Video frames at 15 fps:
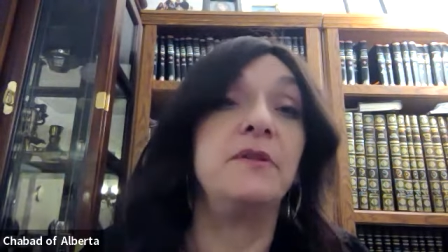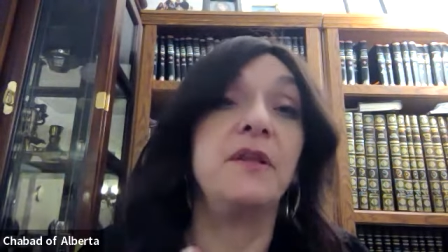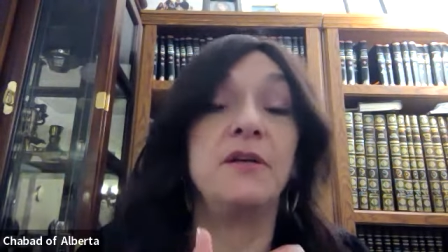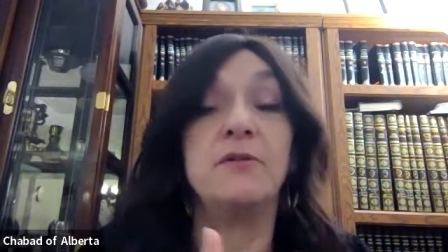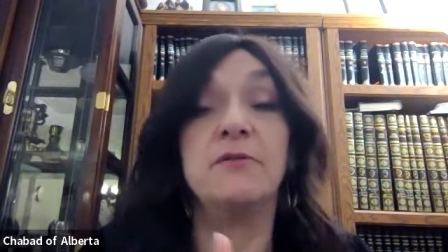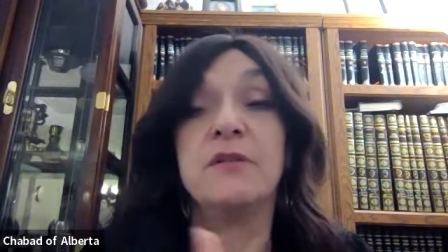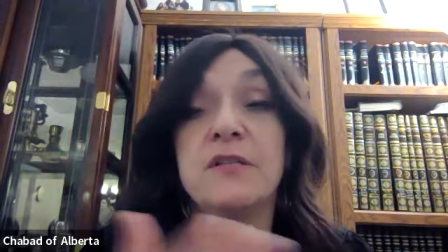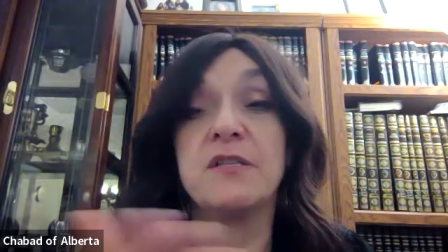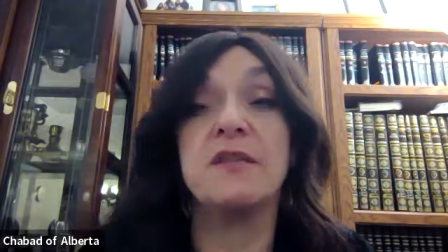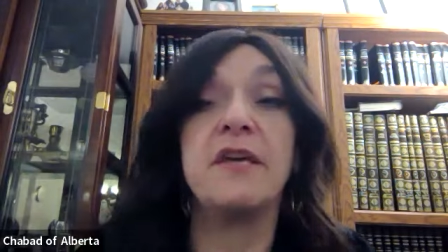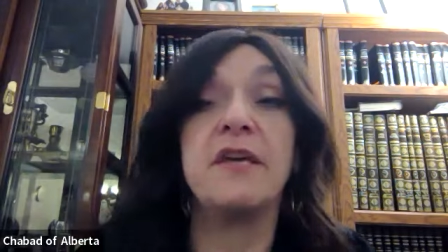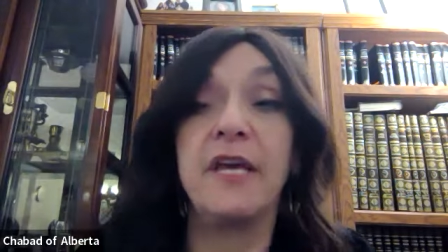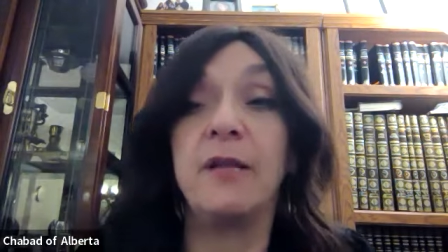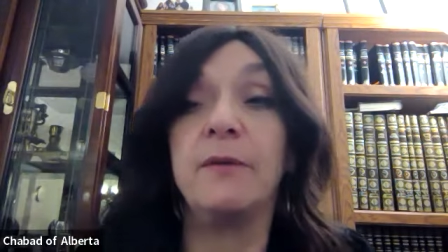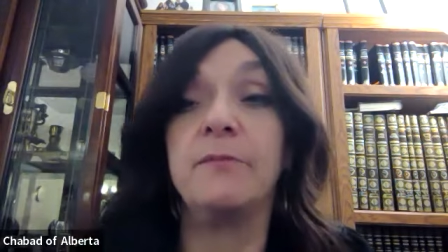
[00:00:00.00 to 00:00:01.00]
Thank goodness that
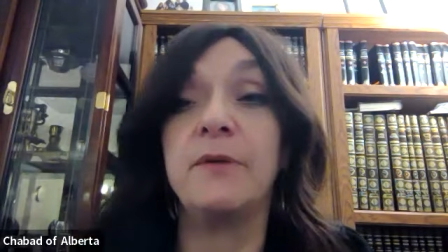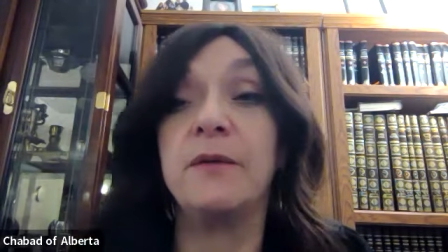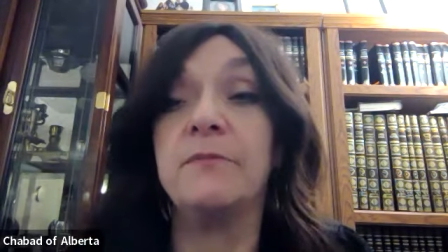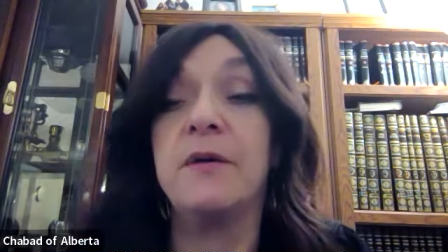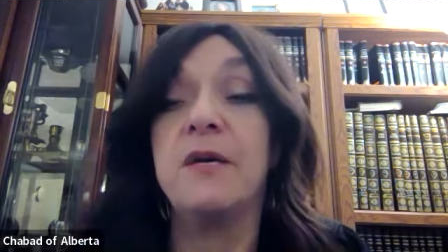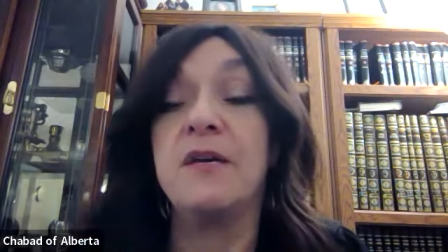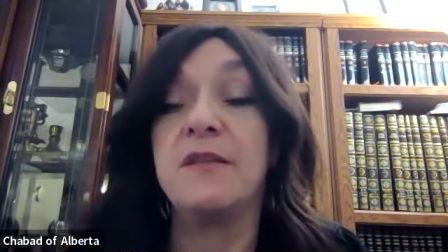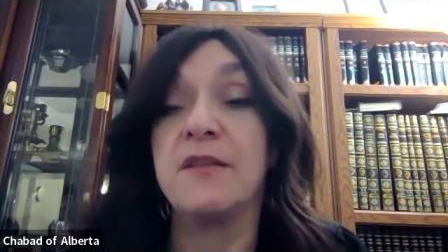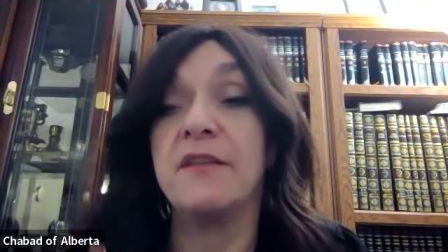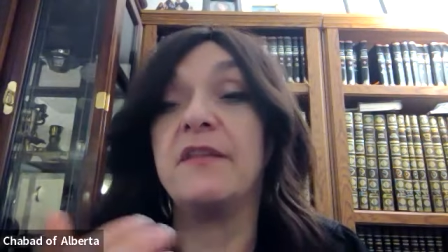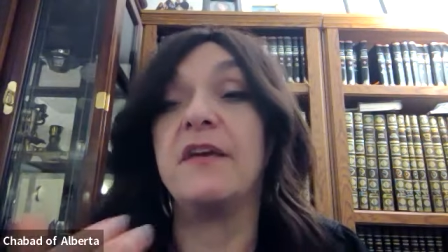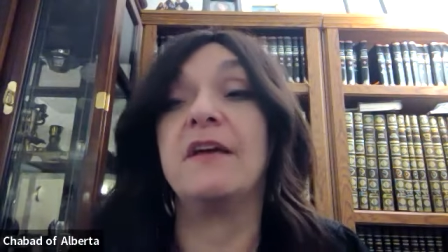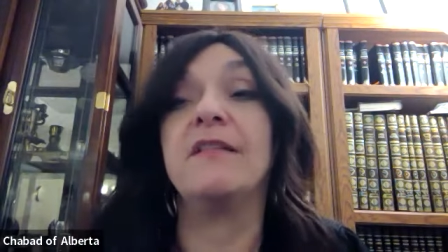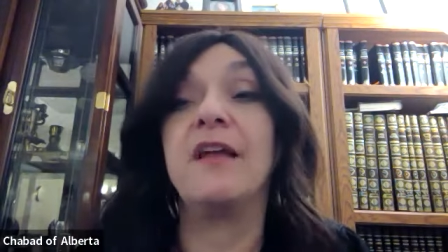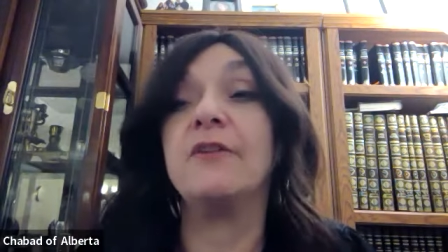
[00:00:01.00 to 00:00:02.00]
they helped them, that
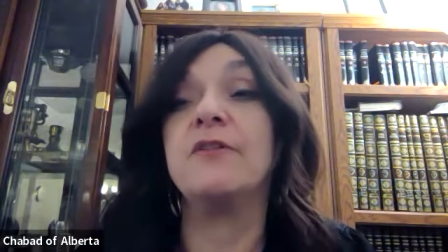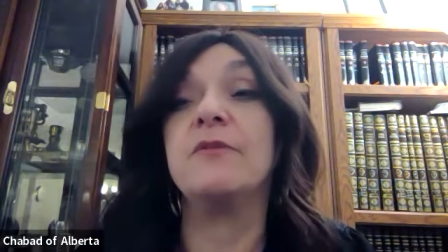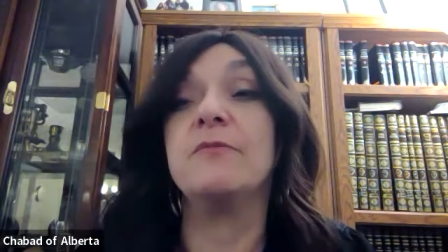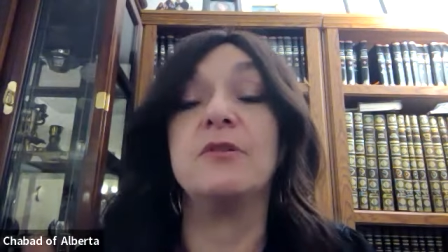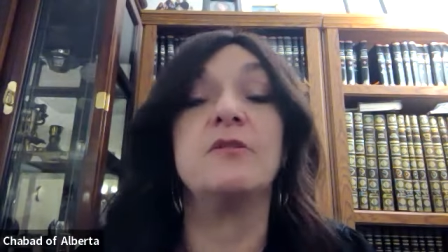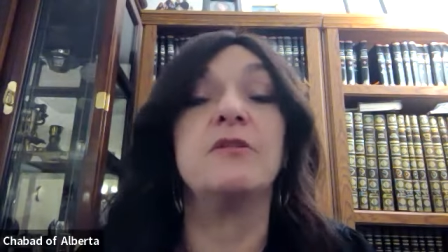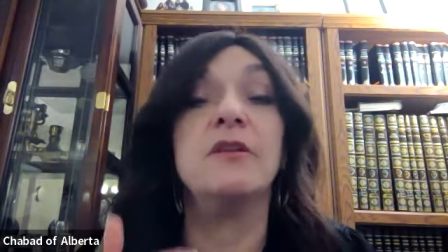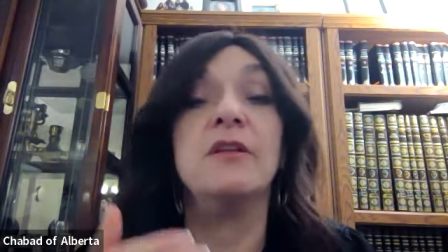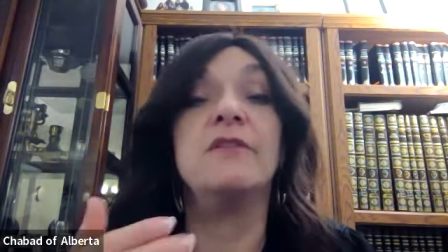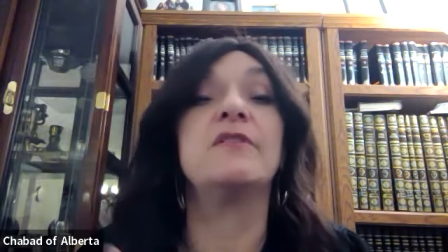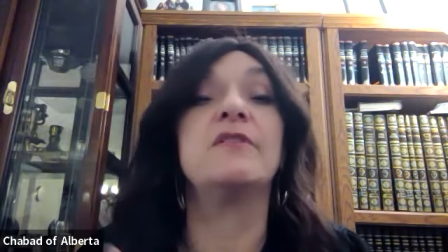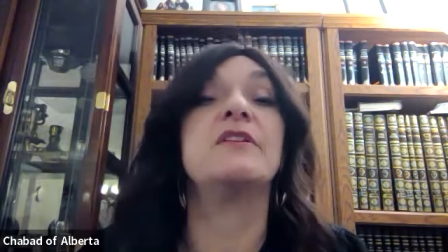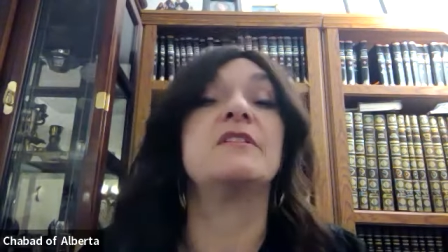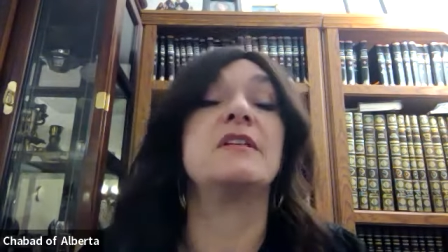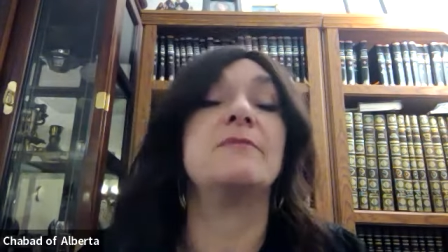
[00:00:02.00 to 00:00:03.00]
they allowed them to deliver.
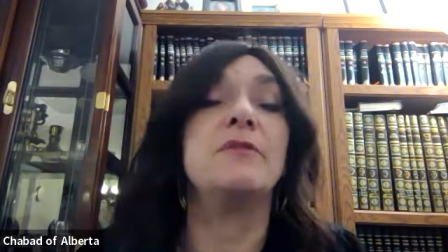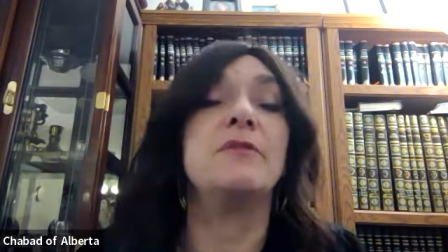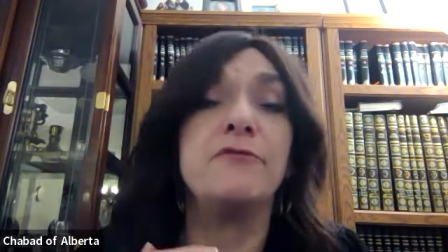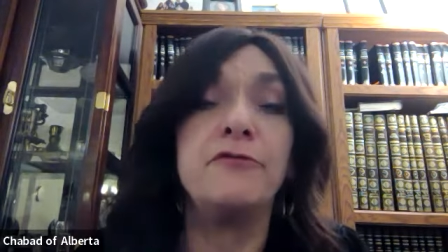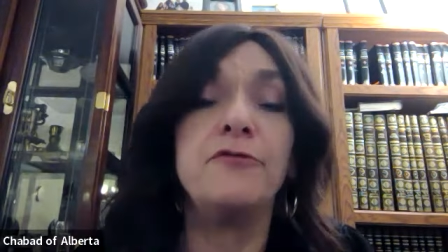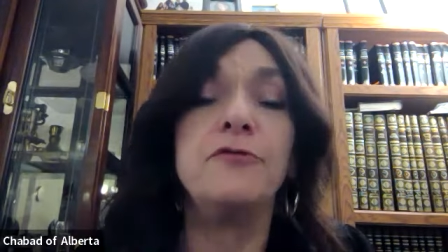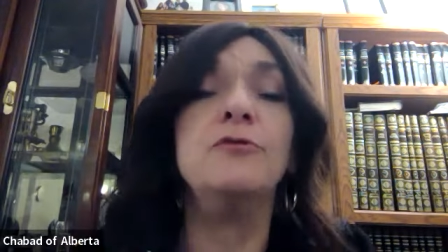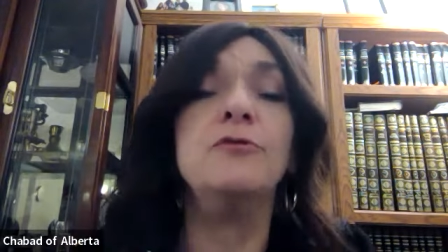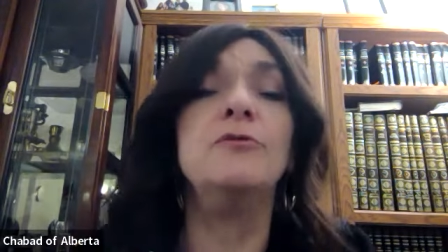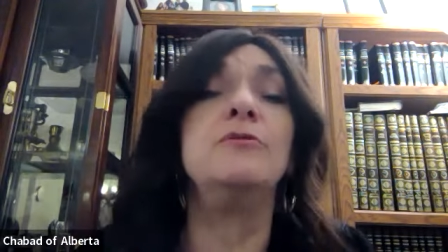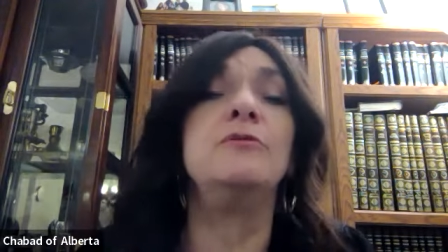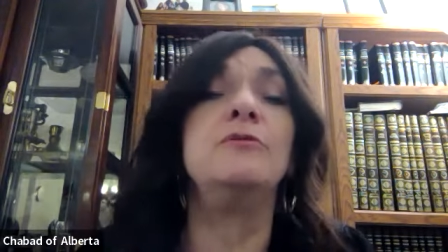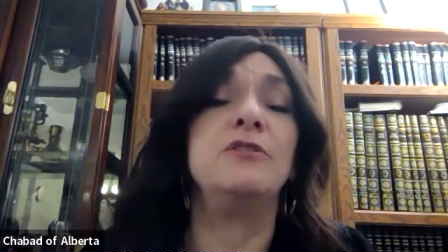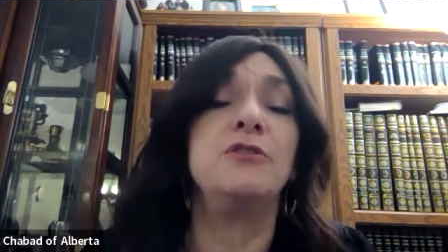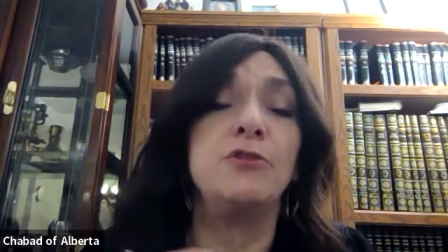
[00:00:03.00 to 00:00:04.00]
They sent the
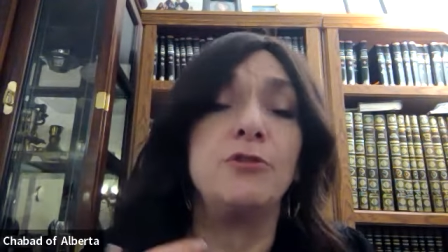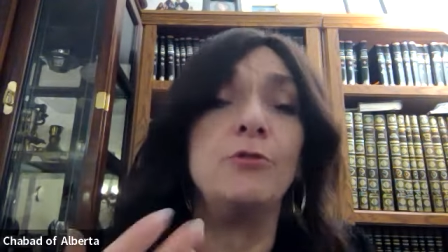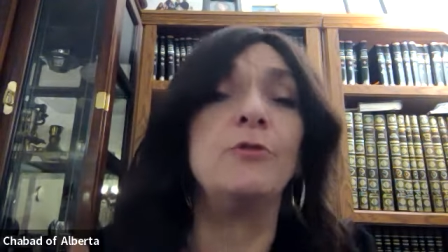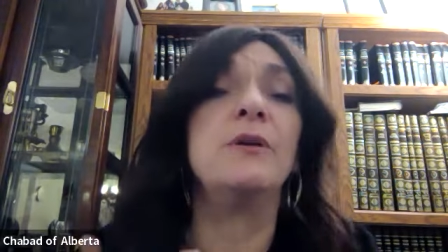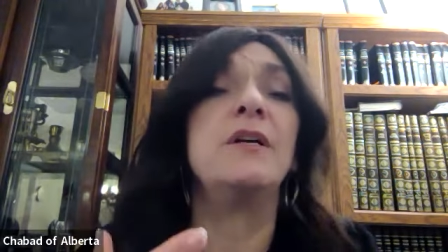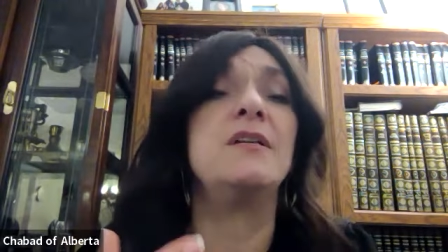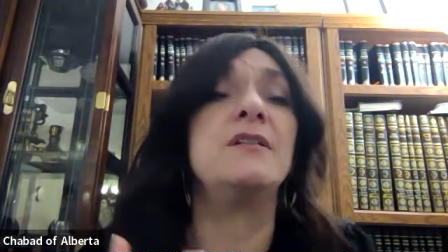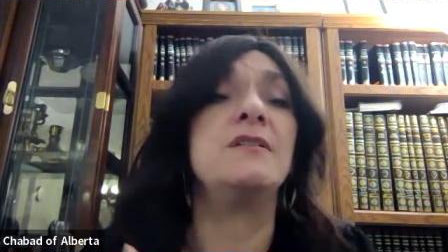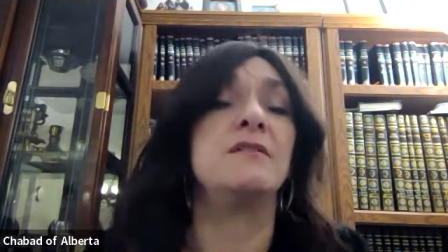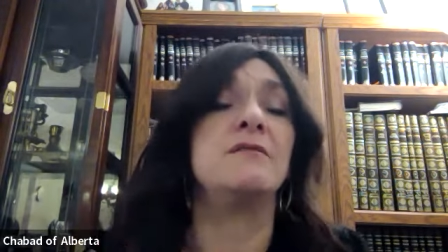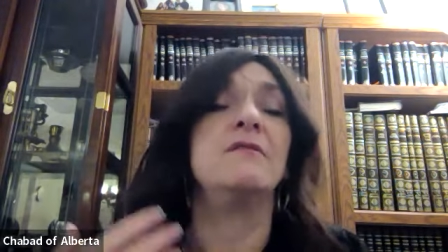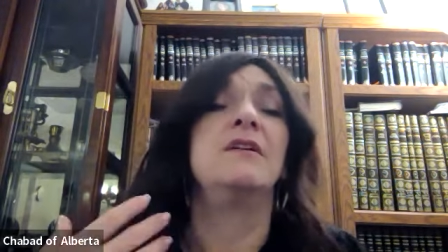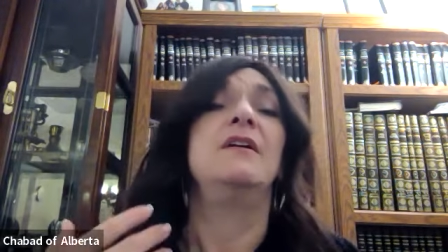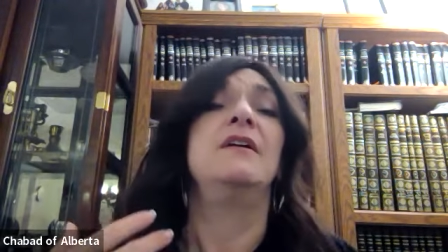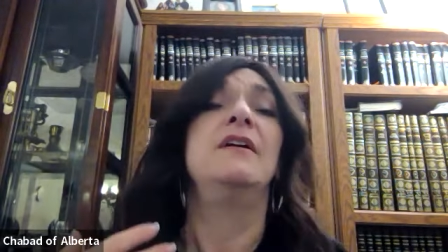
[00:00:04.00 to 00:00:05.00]
food and toys
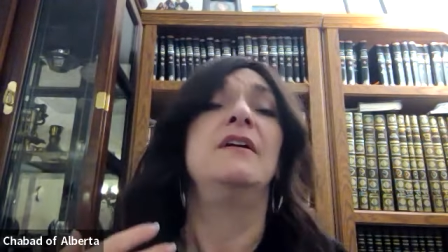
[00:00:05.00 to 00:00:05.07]
and